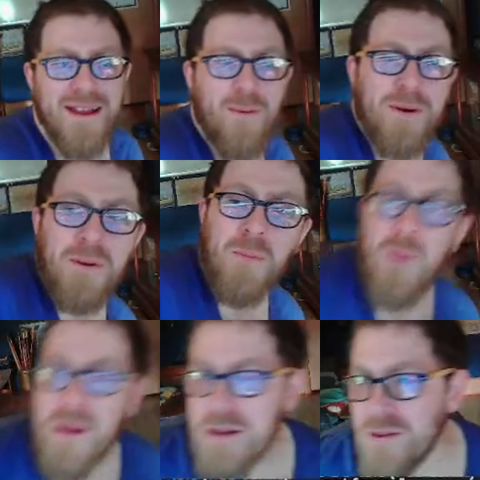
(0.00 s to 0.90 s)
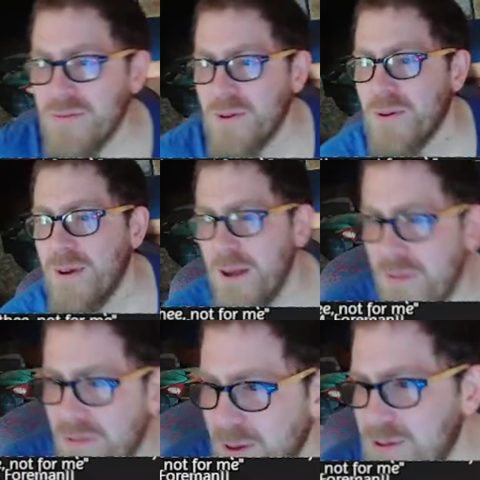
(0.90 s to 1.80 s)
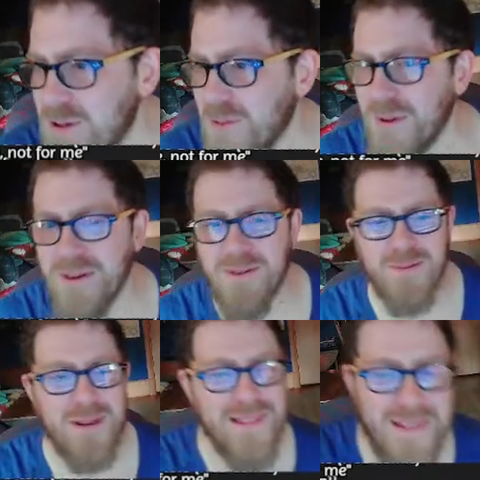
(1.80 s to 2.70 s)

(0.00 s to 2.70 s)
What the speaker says: What a wonderful future world we live